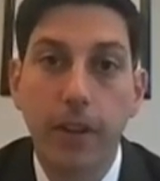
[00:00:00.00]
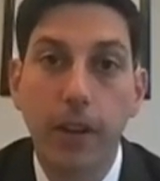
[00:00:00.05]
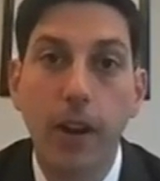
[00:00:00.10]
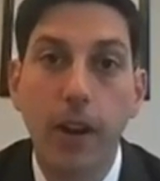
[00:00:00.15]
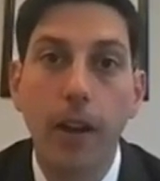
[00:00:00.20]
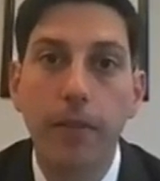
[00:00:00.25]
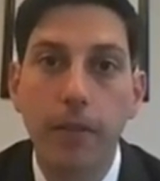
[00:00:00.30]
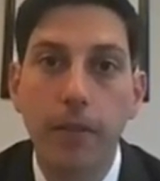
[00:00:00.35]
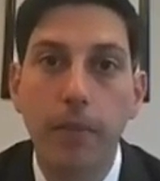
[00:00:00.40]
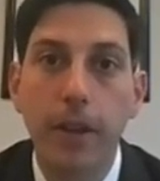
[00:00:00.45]

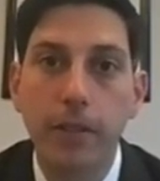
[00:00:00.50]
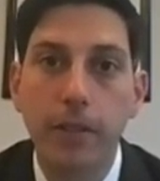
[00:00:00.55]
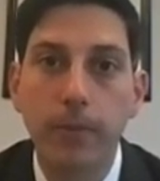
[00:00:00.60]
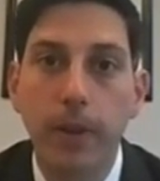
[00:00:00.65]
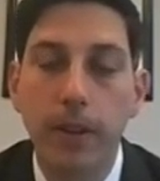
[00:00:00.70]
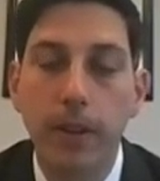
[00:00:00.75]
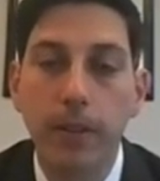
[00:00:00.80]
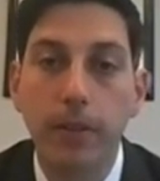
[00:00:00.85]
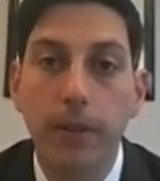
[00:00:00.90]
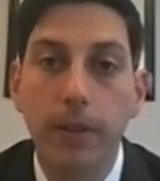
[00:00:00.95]
figure out the best
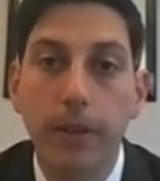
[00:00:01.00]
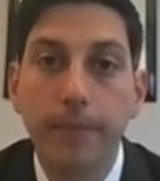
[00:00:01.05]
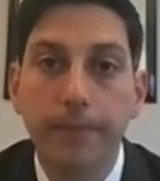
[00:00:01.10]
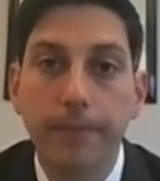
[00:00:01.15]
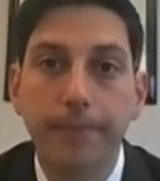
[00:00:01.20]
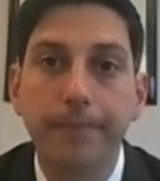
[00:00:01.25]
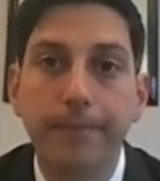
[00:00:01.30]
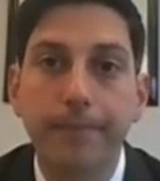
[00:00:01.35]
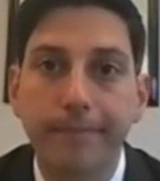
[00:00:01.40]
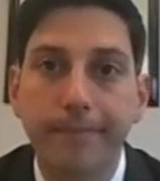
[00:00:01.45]
way to do
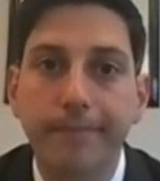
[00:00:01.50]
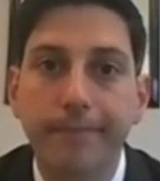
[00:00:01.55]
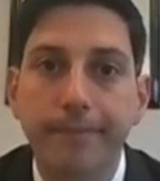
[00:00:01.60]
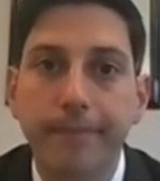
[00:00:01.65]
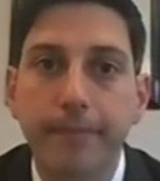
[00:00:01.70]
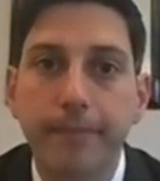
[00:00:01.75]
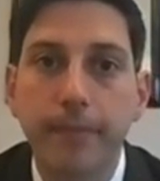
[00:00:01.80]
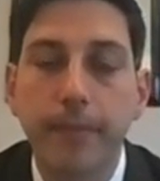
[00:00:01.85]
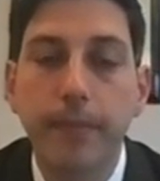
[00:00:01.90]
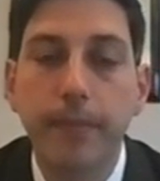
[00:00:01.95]

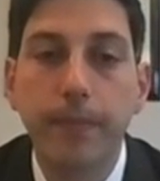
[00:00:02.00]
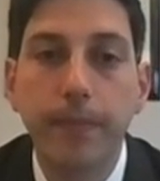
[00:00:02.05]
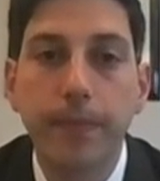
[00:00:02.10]
it.